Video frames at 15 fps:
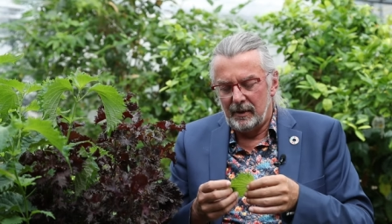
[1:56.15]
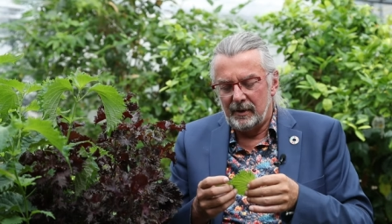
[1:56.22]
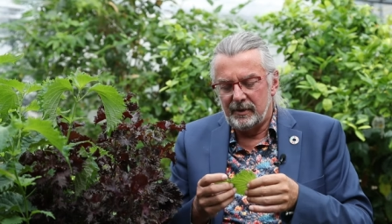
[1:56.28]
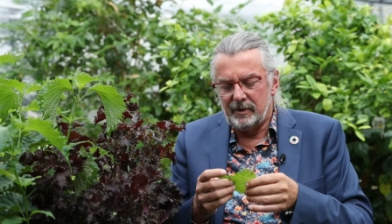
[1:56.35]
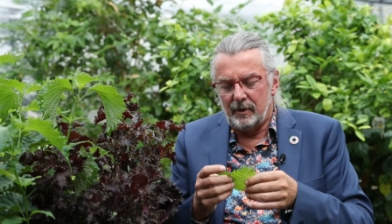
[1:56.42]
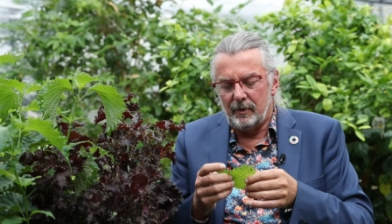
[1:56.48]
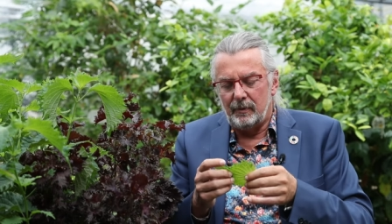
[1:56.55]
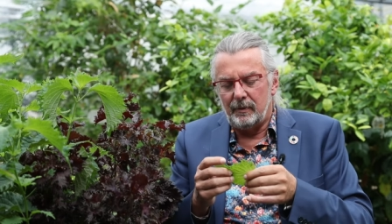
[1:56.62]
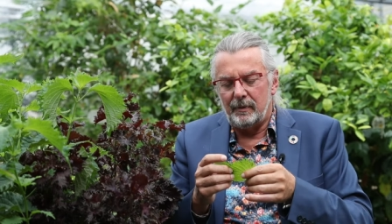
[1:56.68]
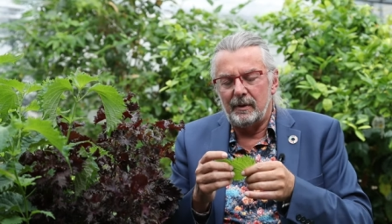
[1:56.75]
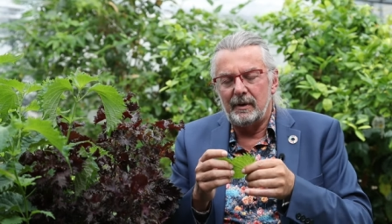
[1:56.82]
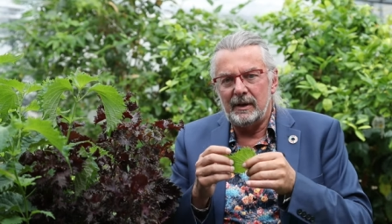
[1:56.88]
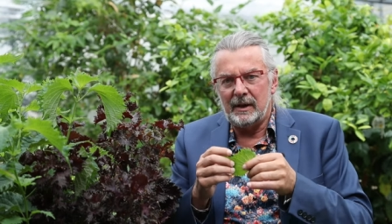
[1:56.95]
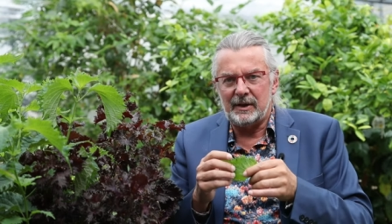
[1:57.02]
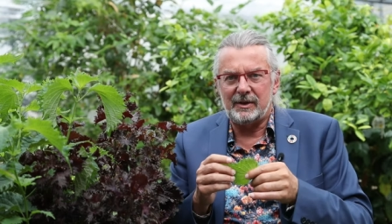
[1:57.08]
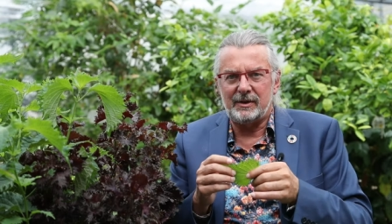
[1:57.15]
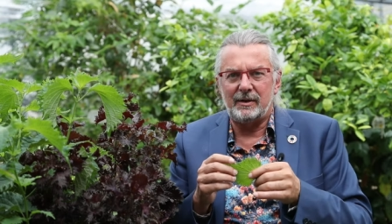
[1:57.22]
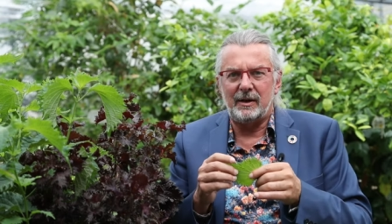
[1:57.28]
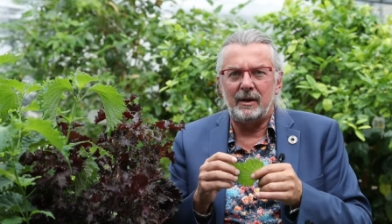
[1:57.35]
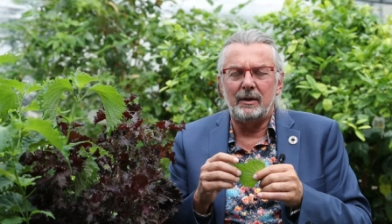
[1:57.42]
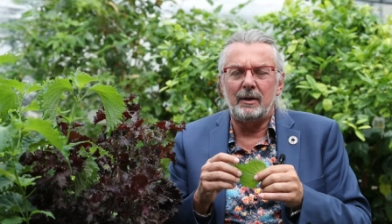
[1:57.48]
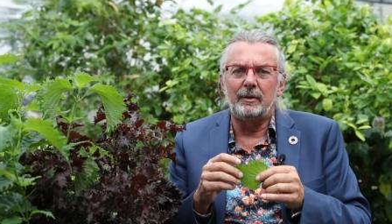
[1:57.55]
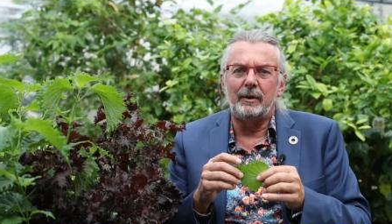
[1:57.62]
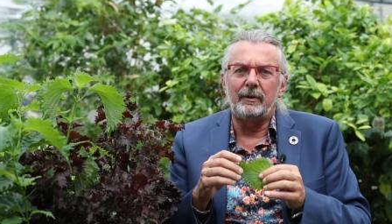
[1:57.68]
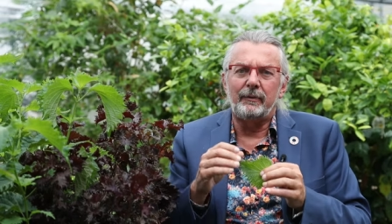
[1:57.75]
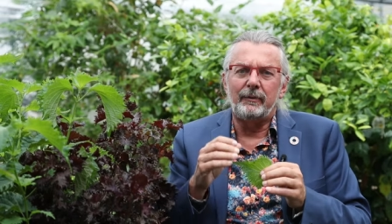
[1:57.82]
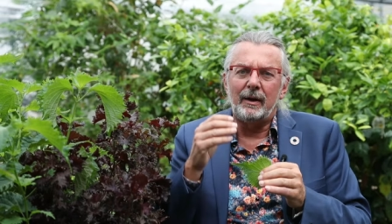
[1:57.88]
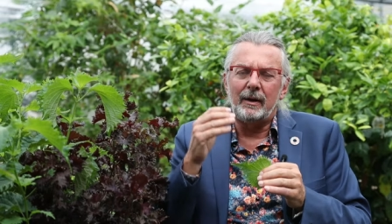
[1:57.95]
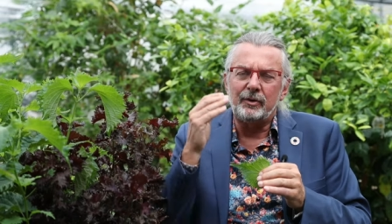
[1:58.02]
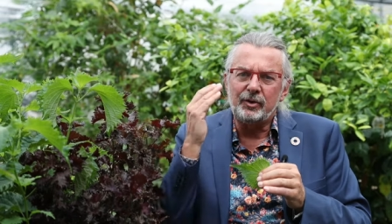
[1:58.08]
So, yes, I know that
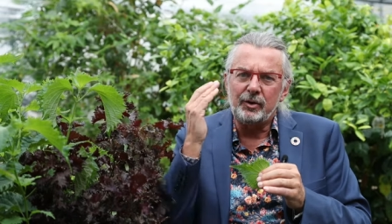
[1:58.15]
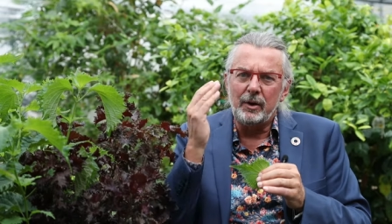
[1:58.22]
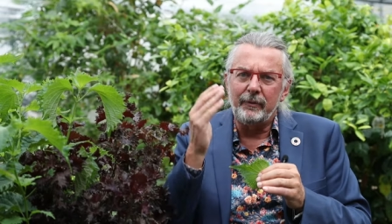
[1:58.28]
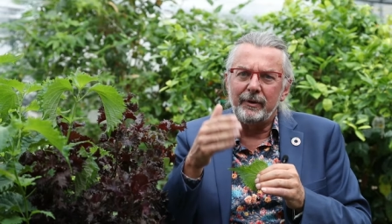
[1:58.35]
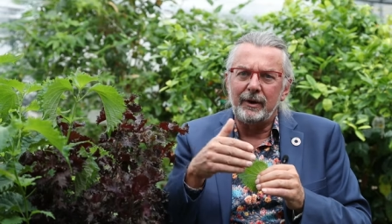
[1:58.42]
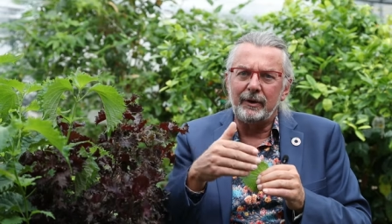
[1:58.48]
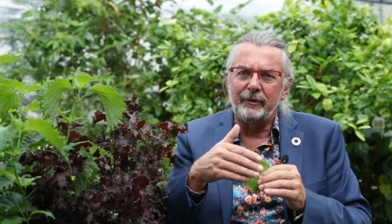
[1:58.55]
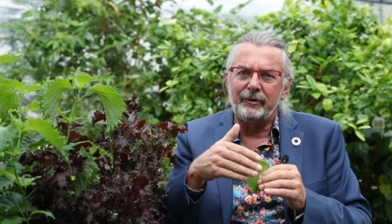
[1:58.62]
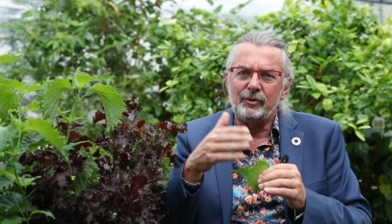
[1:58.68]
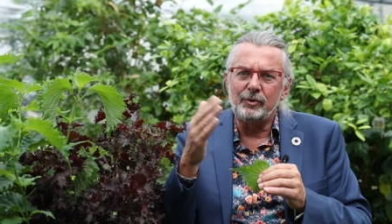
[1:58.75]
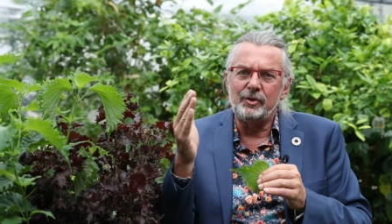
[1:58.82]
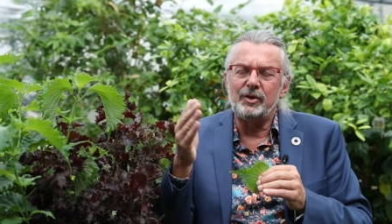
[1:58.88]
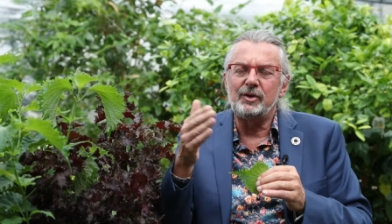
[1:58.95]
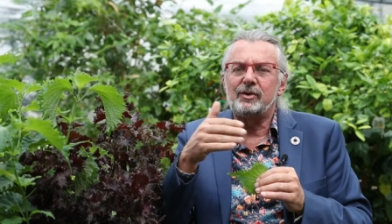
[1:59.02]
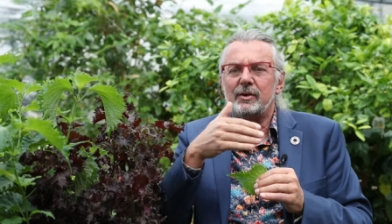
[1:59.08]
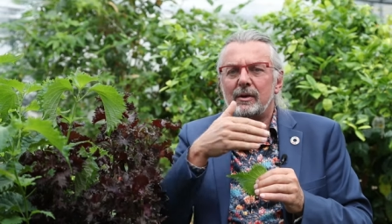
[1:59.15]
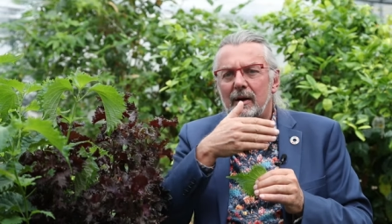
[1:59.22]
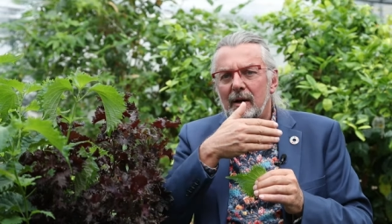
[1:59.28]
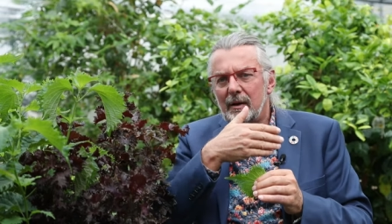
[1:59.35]
we are serving a lot of sushis